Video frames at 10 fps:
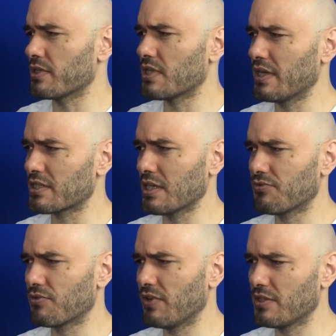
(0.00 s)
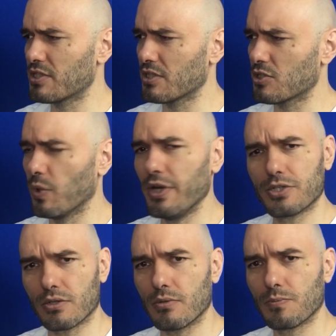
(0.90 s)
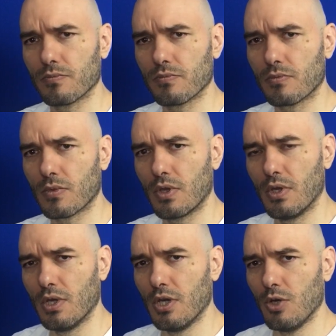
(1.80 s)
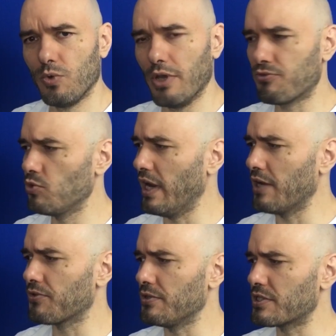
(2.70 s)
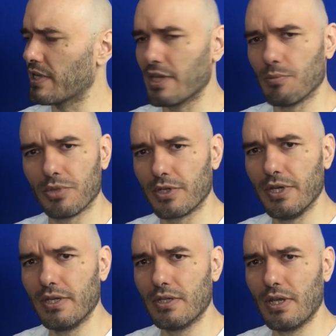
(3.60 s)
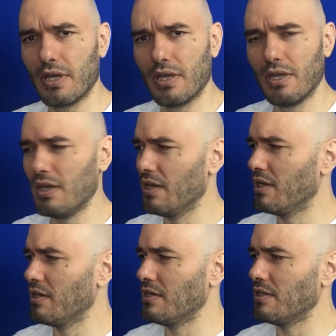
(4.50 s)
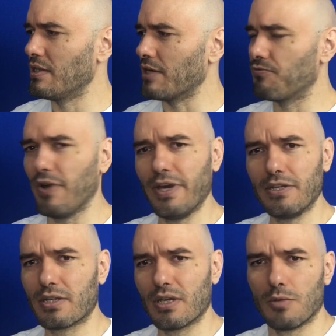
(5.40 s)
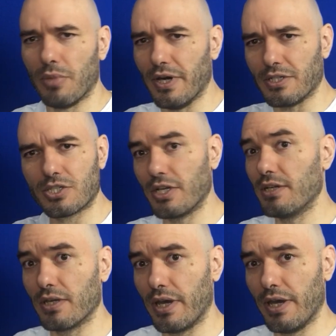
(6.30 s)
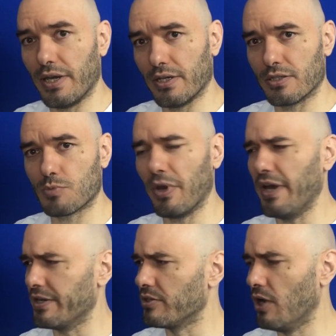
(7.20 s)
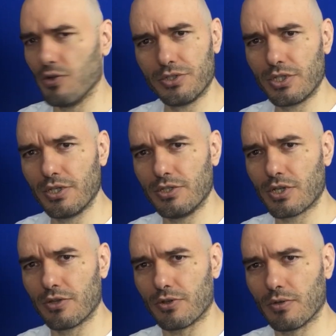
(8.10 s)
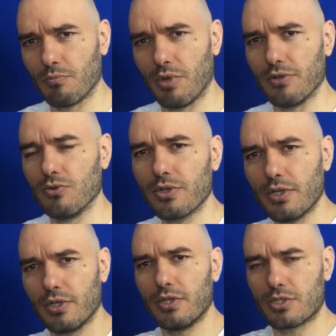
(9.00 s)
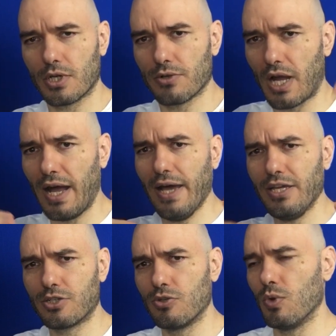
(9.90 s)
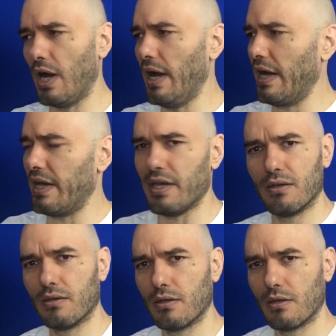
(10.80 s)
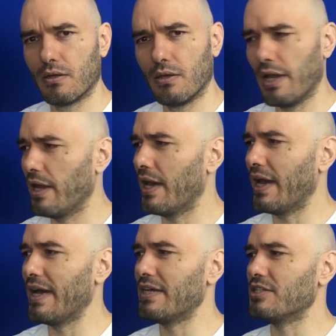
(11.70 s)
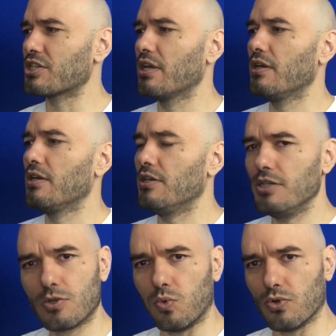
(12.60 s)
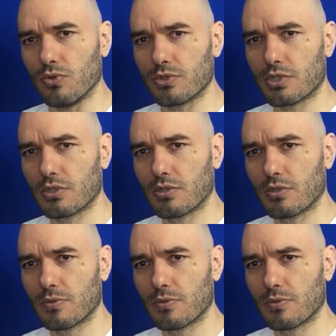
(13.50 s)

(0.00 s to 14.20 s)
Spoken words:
It's not a self-defense situation. We have two athletes, and they begin that fight by shaking hands, by acknowledging each other, by looking at each other eye to eye as equals.